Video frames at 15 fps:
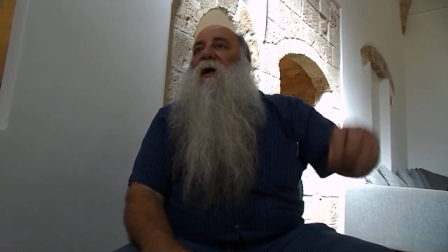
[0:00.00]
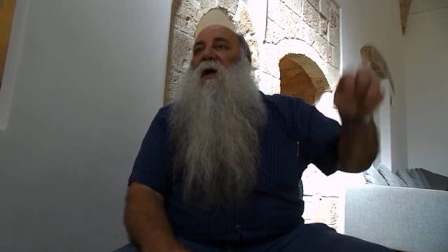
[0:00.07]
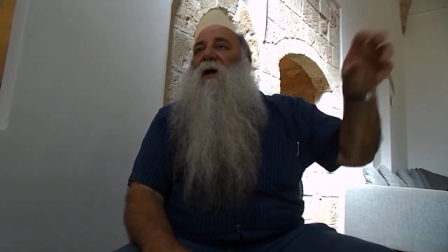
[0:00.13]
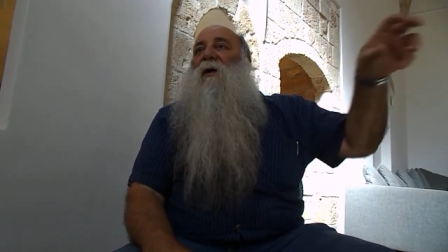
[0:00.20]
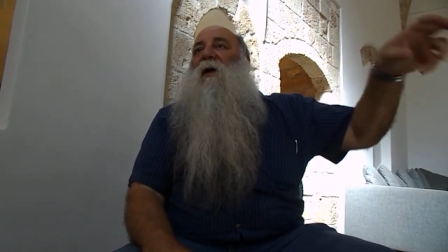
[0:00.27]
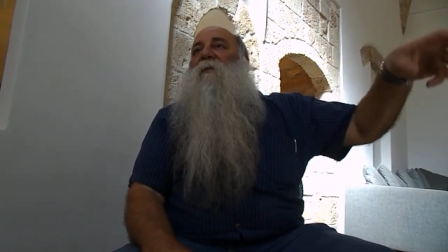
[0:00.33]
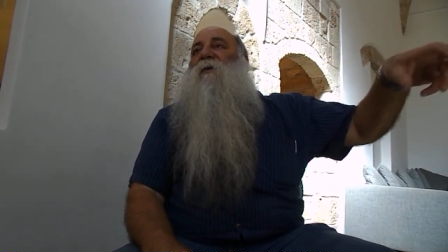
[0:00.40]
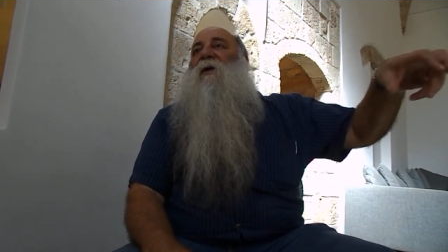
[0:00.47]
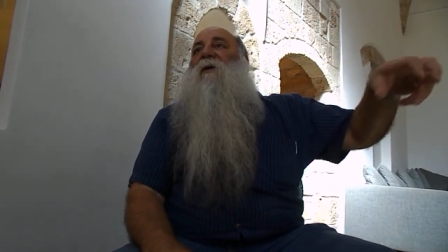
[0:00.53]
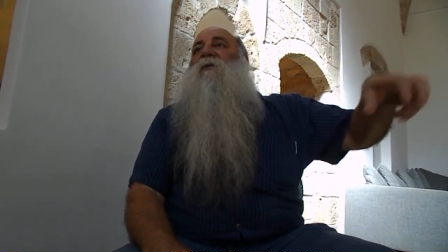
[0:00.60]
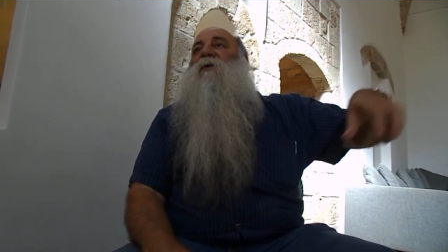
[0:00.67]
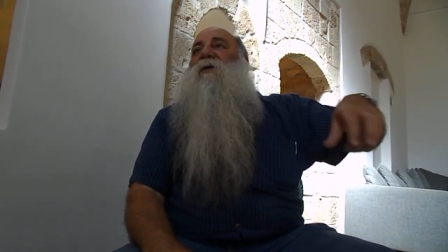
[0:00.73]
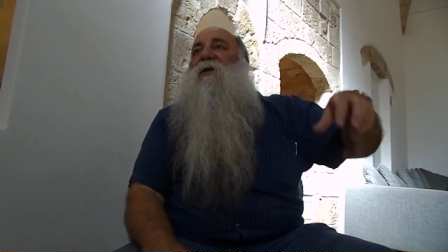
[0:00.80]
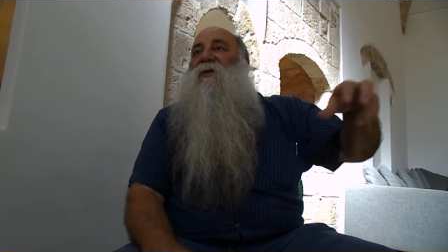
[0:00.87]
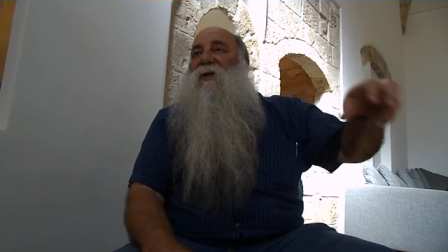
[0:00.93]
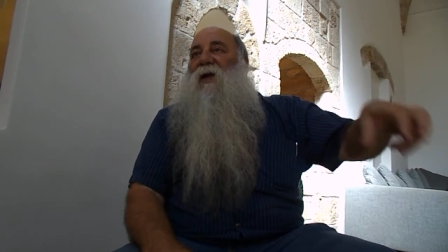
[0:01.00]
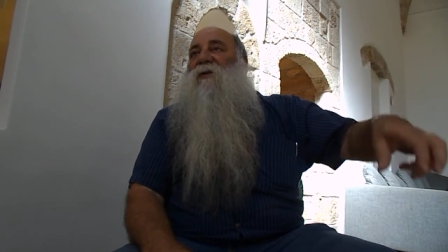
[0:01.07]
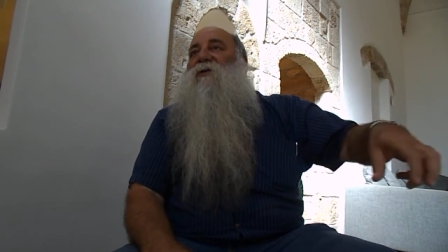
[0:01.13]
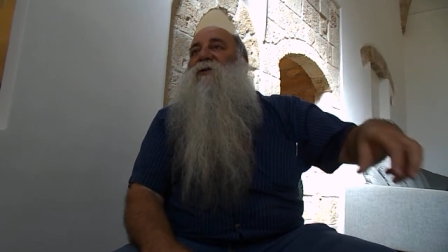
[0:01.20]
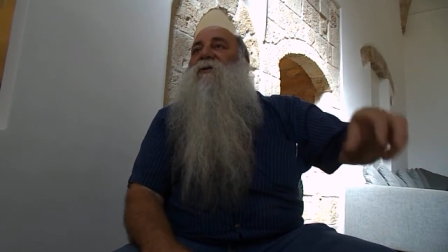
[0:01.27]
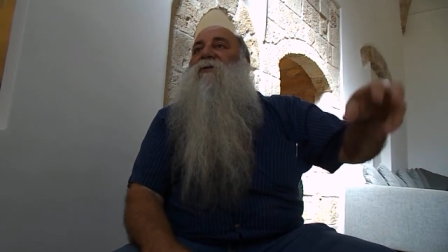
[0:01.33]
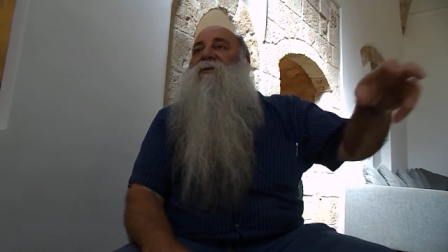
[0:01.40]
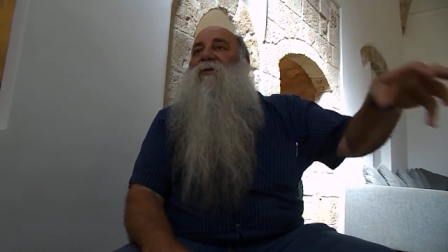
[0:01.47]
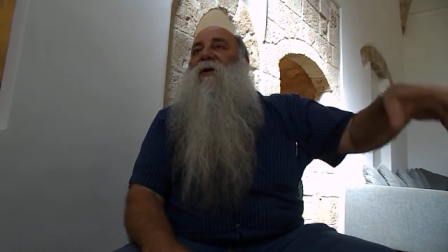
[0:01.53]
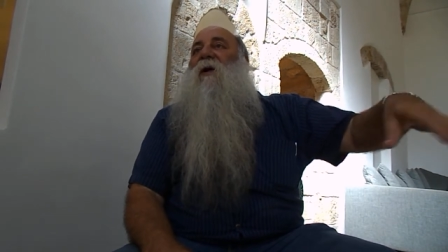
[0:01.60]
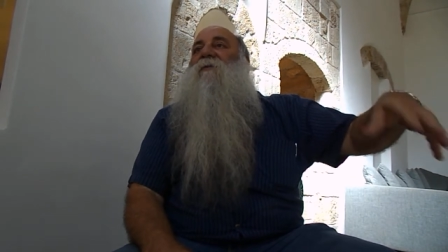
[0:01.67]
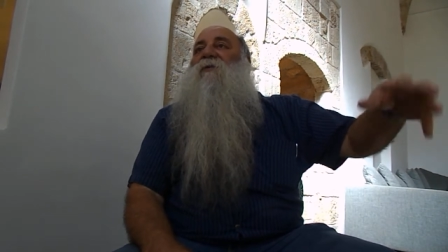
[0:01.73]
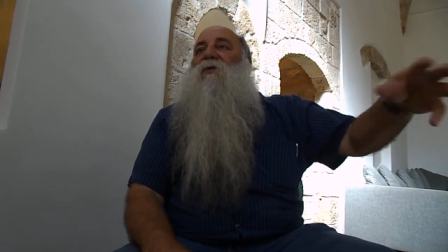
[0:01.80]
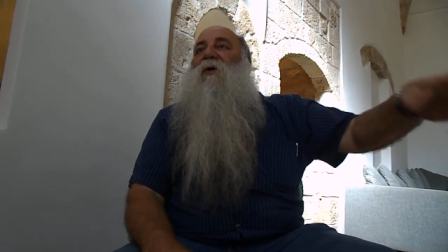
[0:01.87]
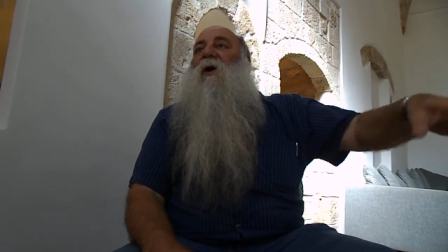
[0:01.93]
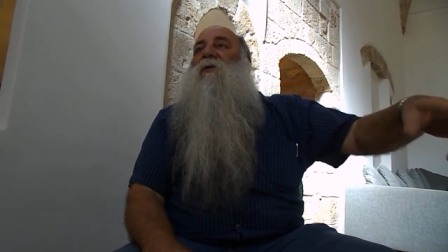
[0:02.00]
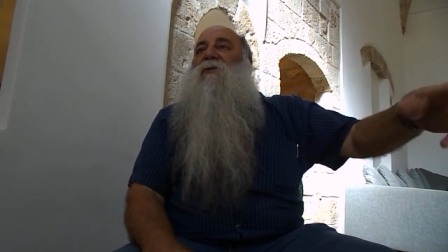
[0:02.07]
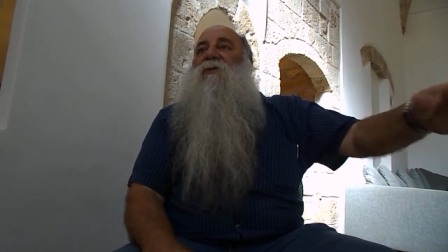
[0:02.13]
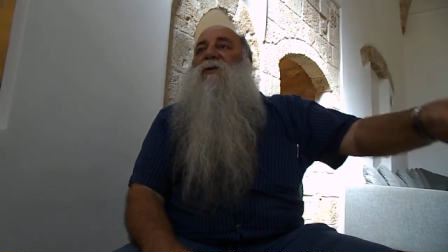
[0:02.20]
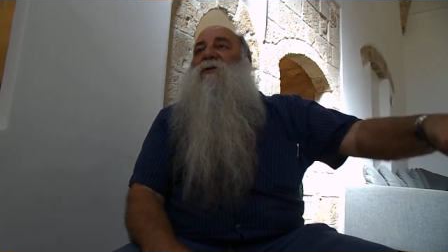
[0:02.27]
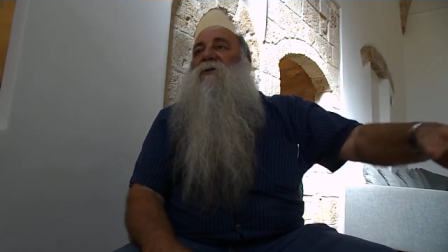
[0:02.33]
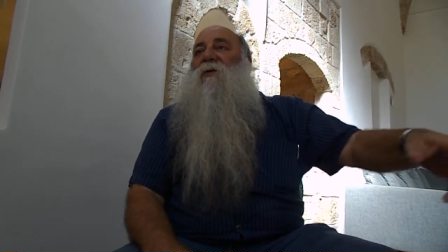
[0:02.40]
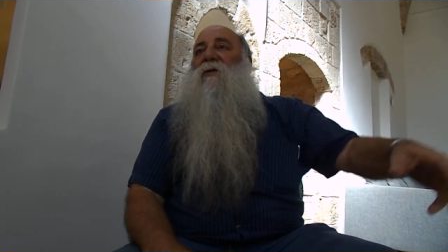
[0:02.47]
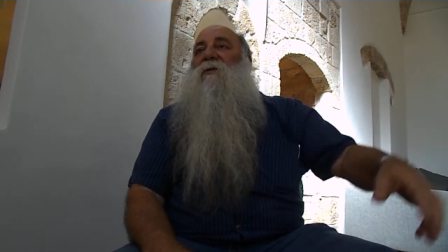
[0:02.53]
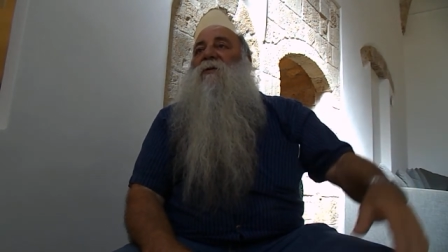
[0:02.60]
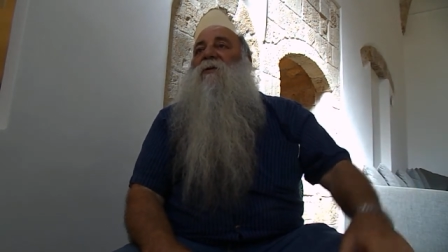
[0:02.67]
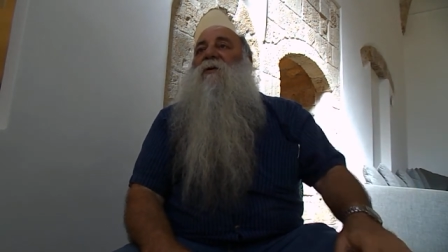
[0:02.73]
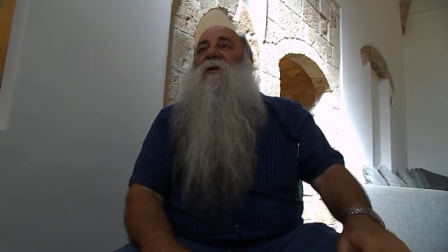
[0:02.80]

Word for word: are coming with intention to come to our restaurant,